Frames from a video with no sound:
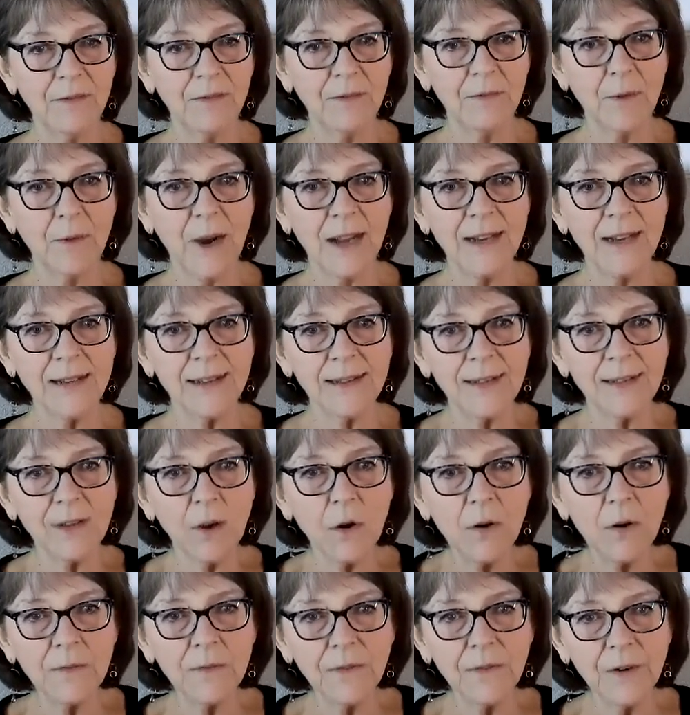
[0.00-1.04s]
rises
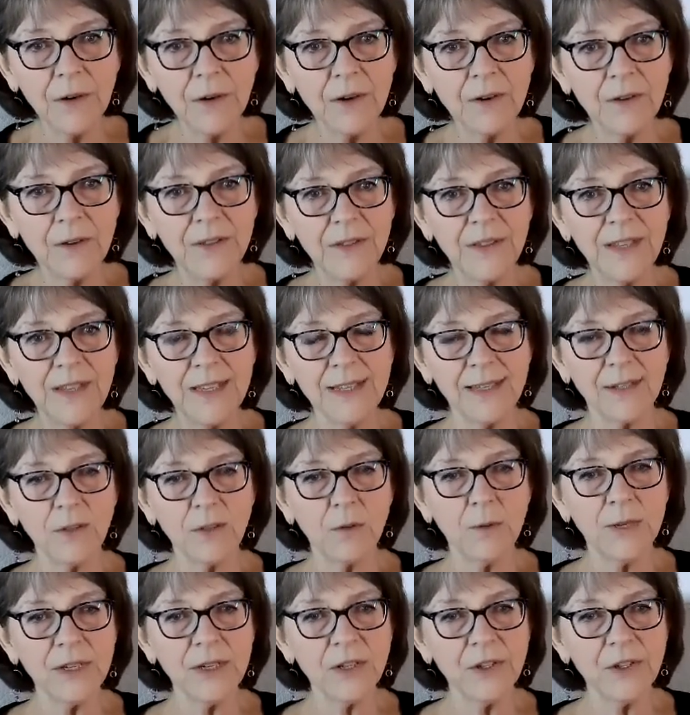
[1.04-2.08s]
over this
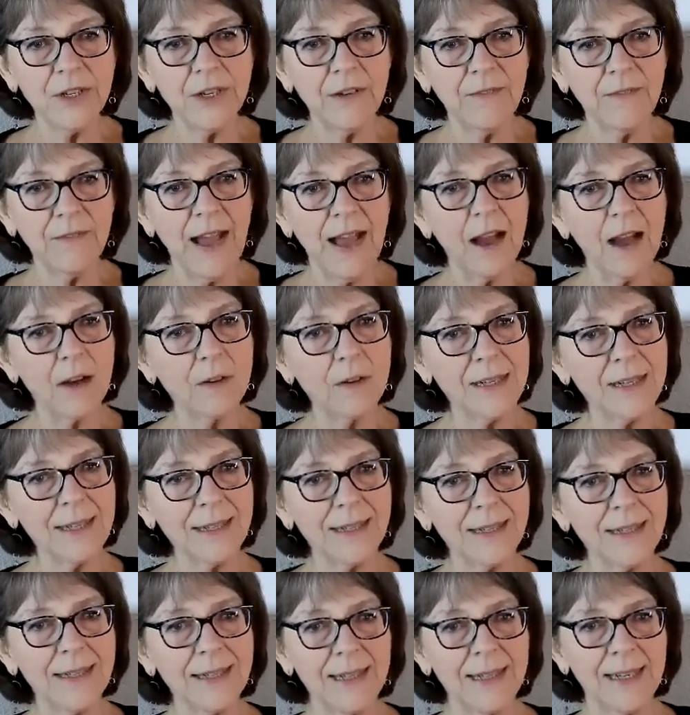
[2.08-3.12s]
question of how does
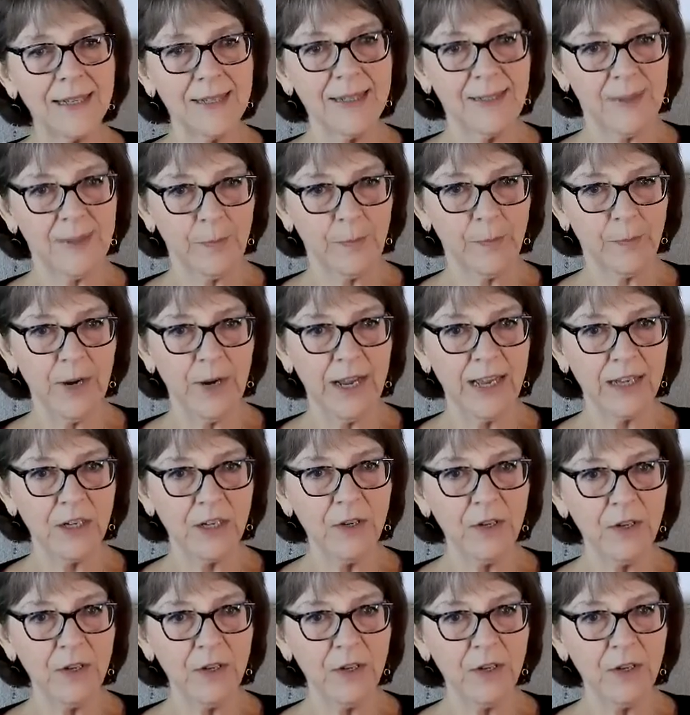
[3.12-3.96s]
disease spread?